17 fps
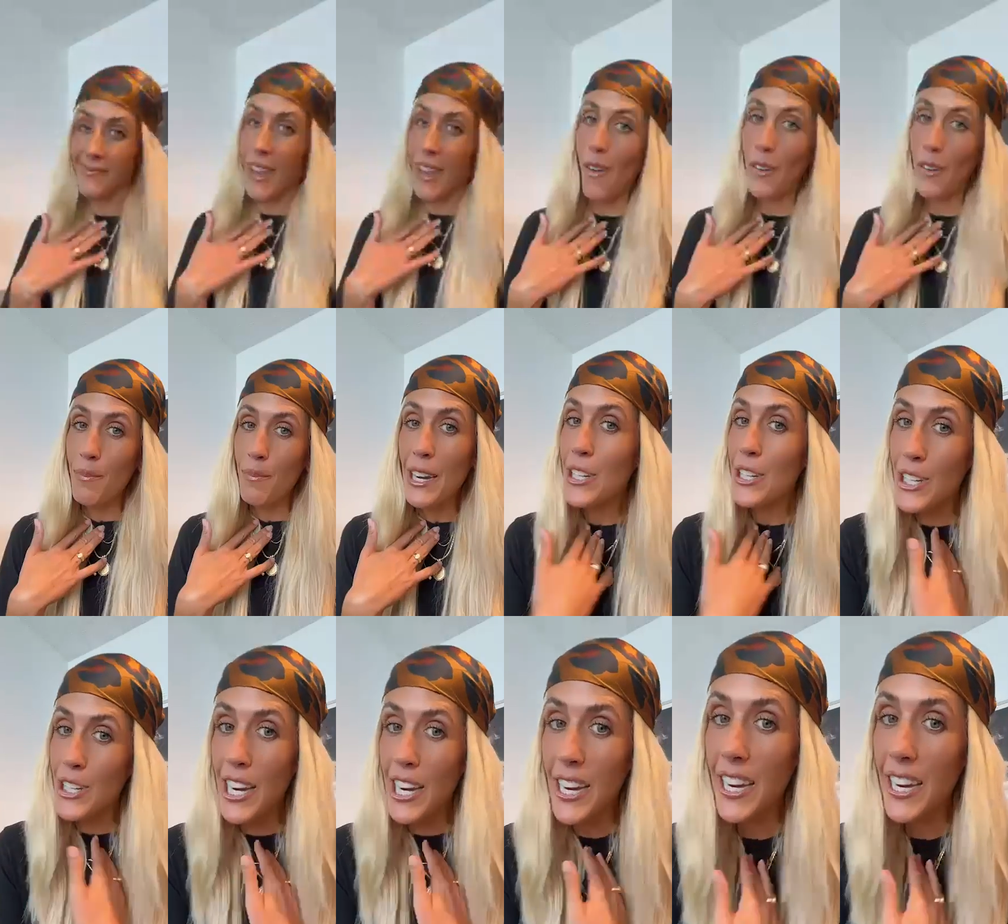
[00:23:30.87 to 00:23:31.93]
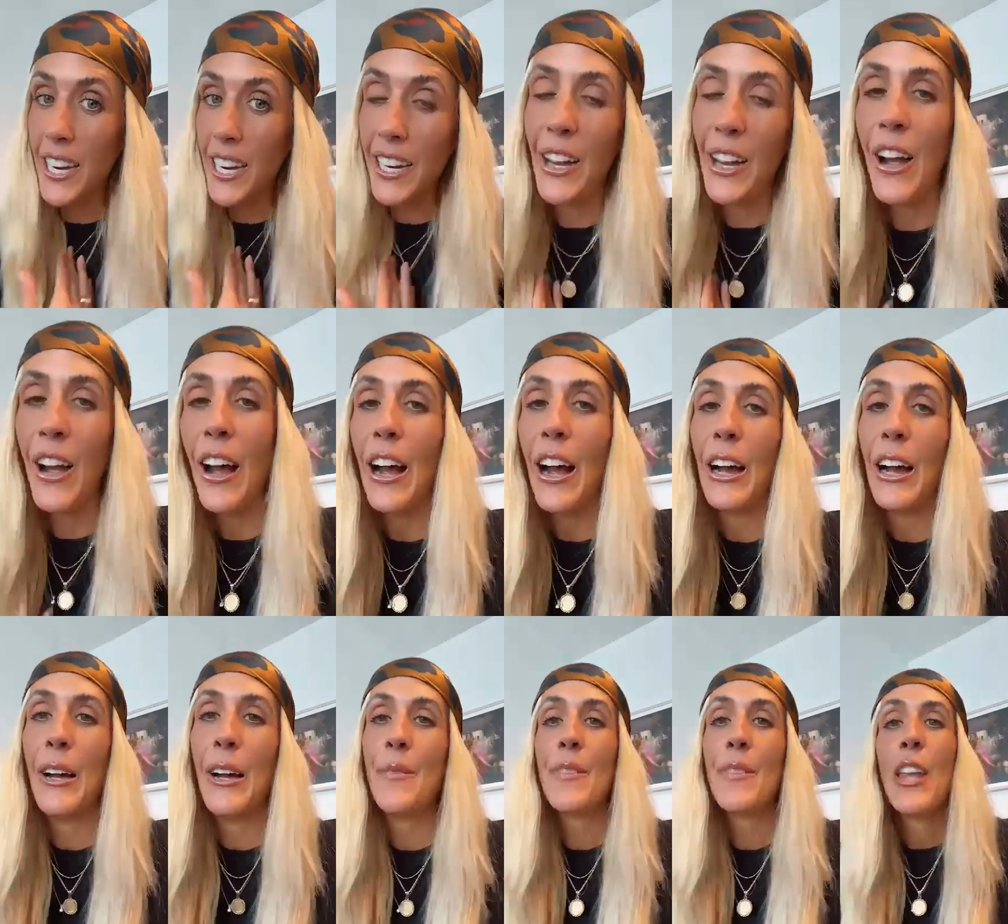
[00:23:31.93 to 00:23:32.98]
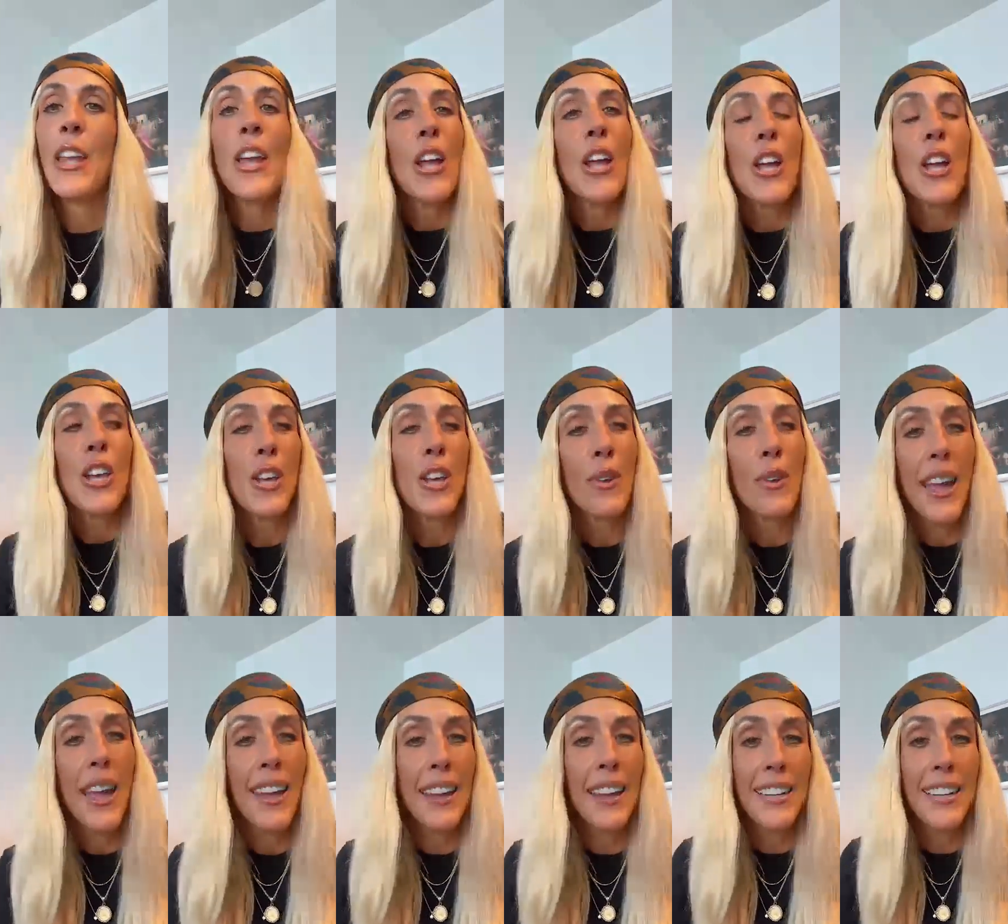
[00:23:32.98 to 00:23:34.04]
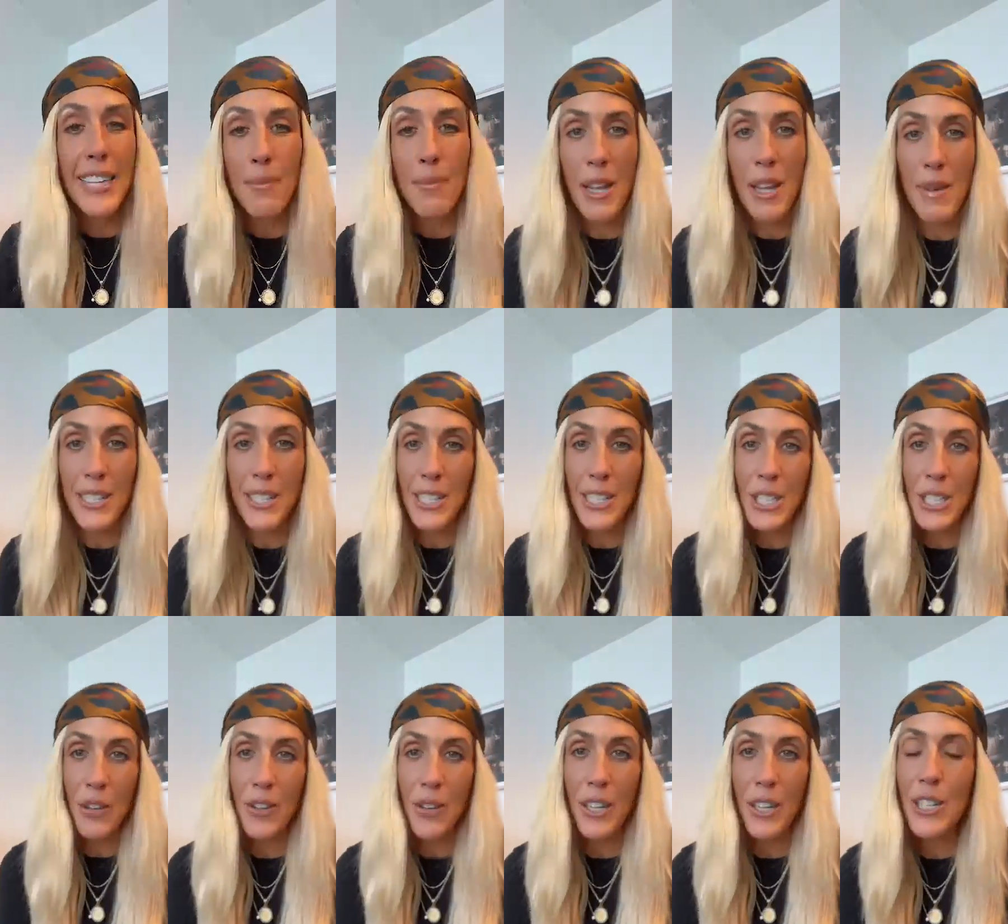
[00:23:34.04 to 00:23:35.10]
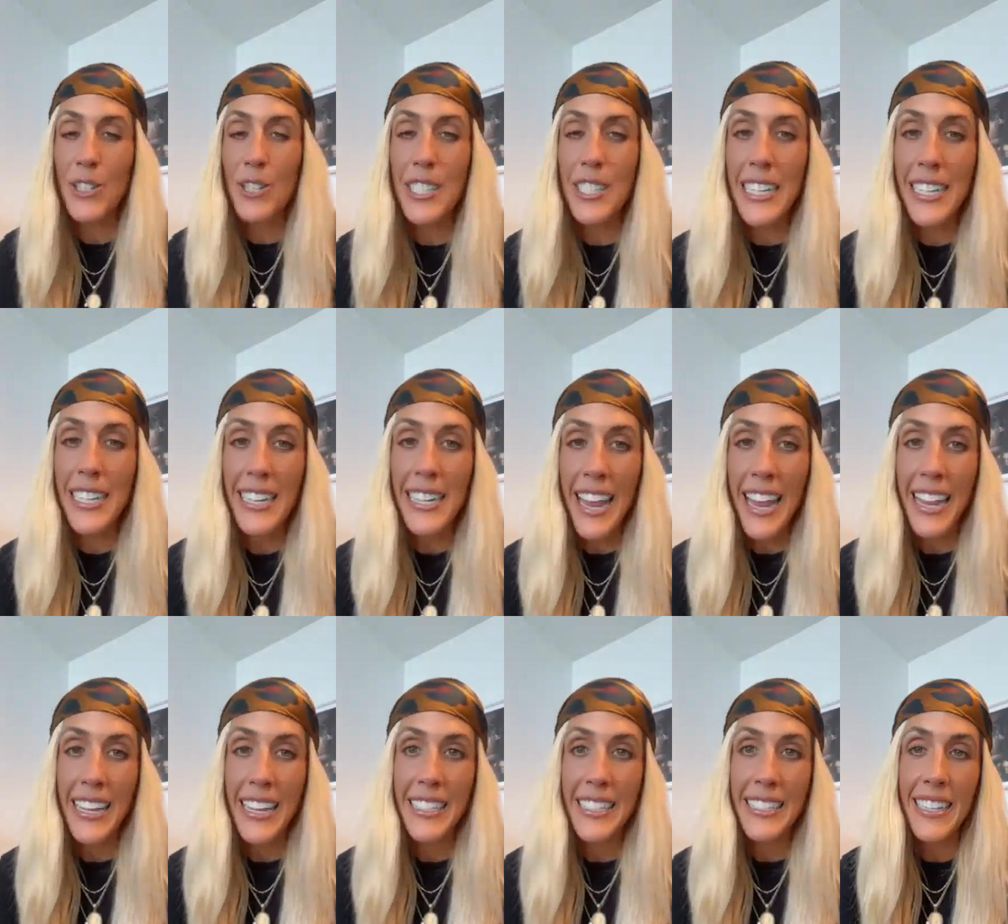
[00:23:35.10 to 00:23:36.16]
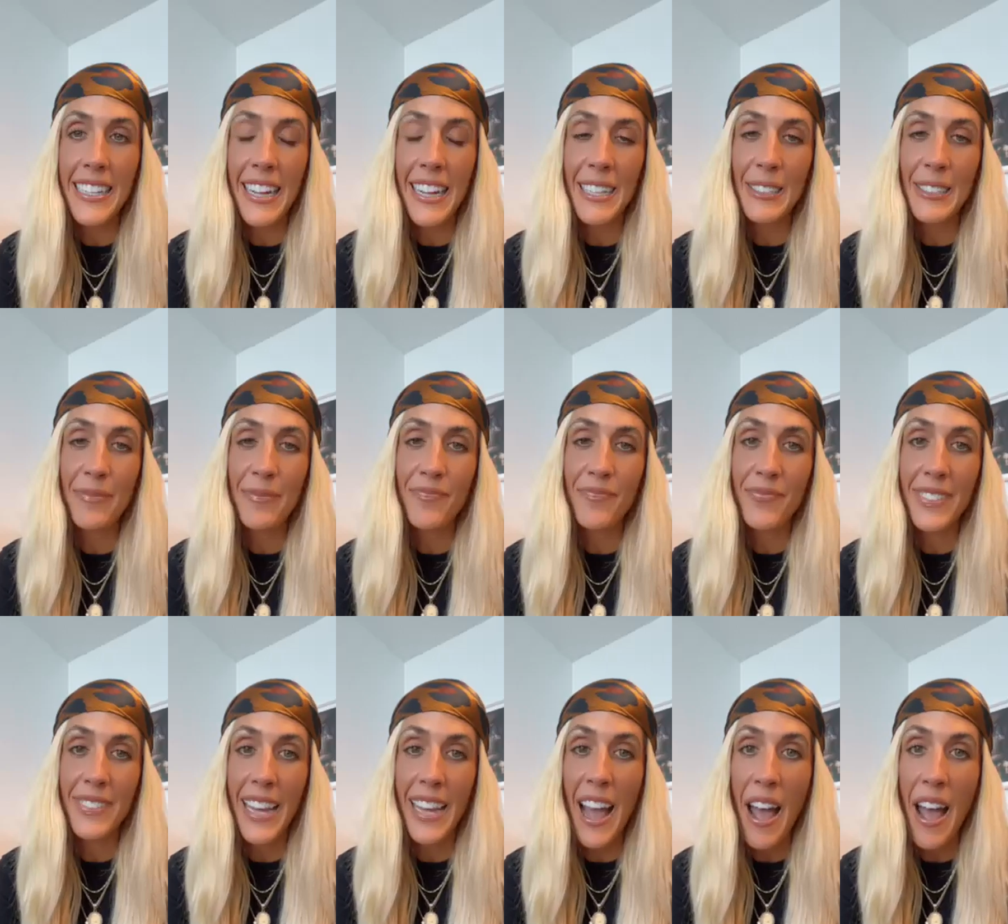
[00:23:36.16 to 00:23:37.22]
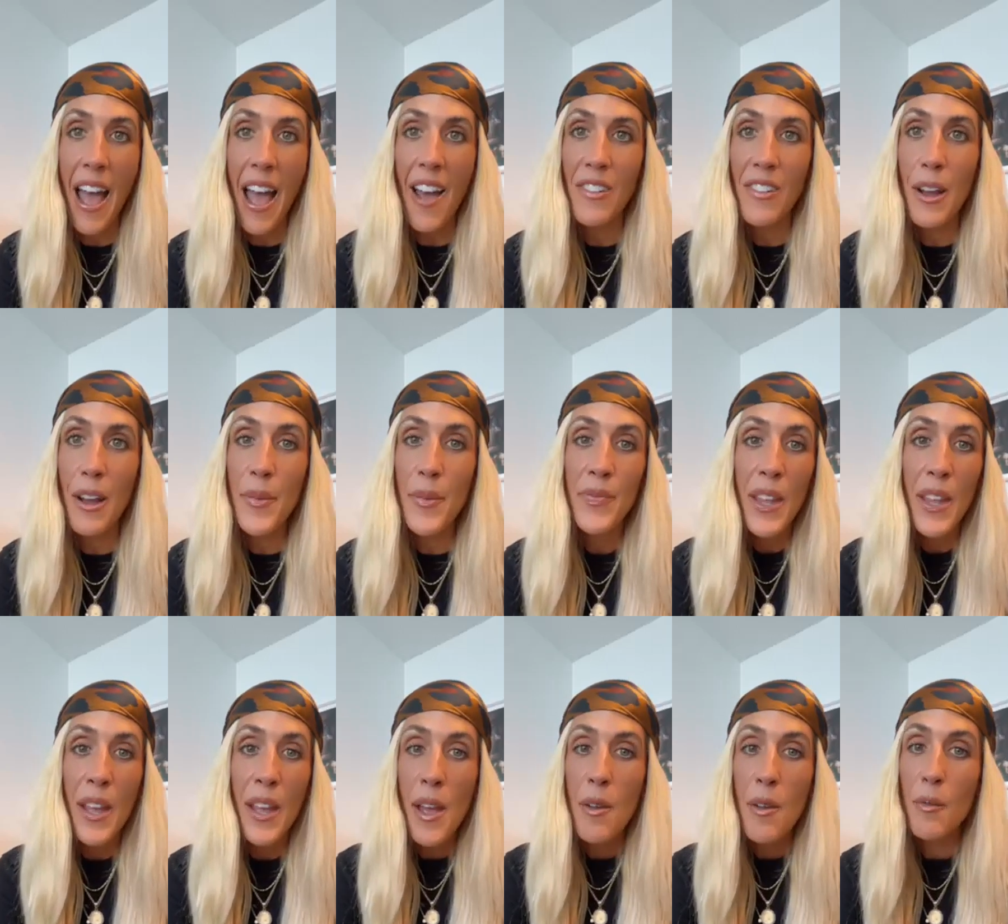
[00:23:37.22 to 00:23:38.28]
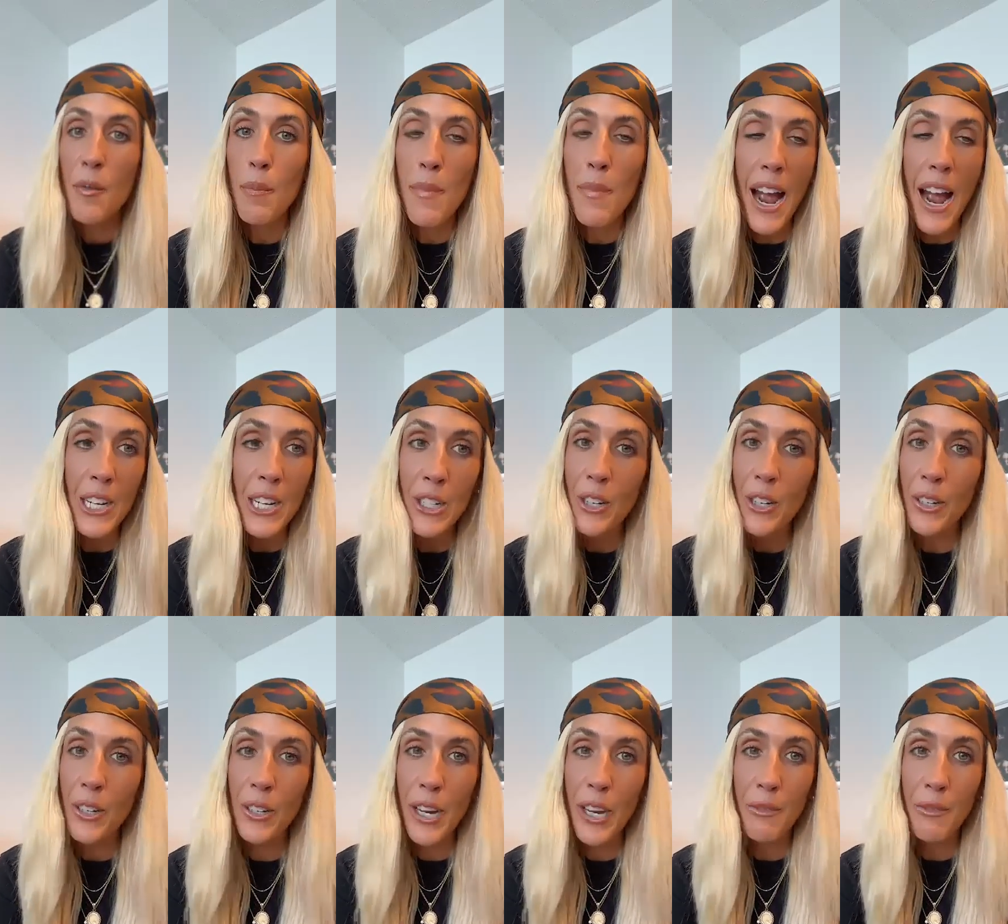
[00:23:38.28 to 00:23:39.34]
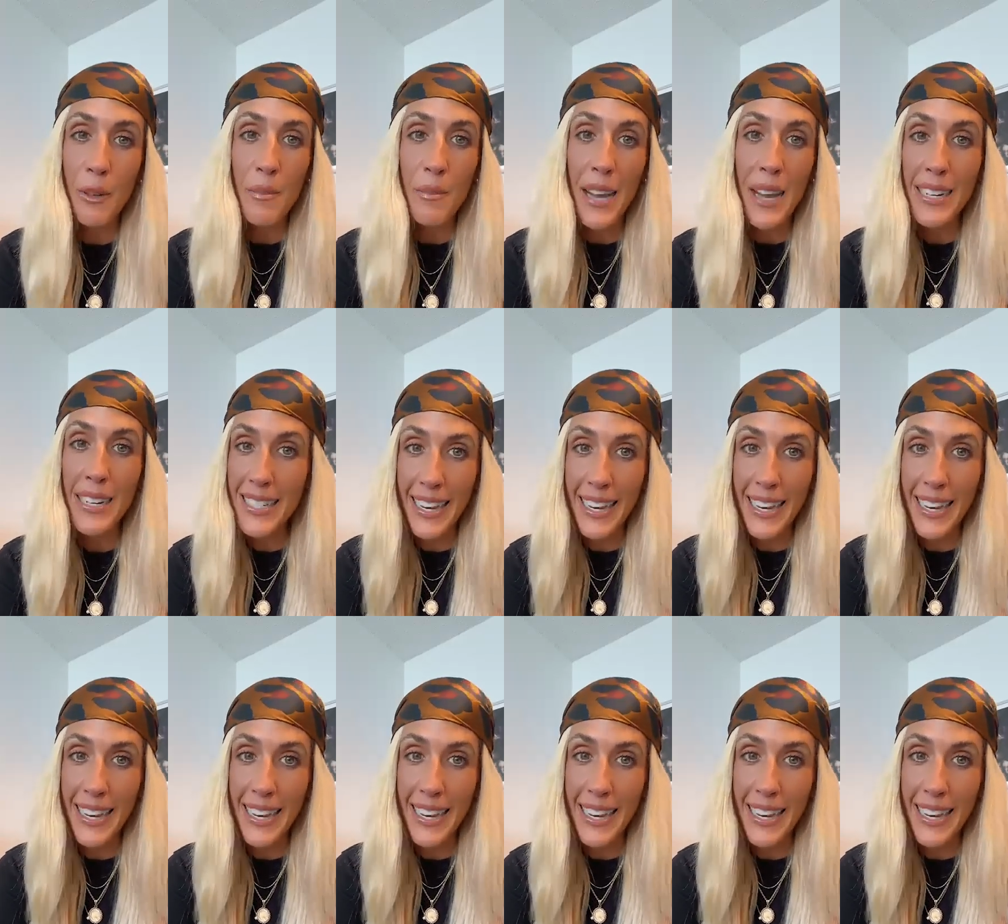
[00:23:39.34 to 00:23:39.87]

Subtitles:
confirmation. You can send me a message if you're interested, and yeah, have a magical and romantic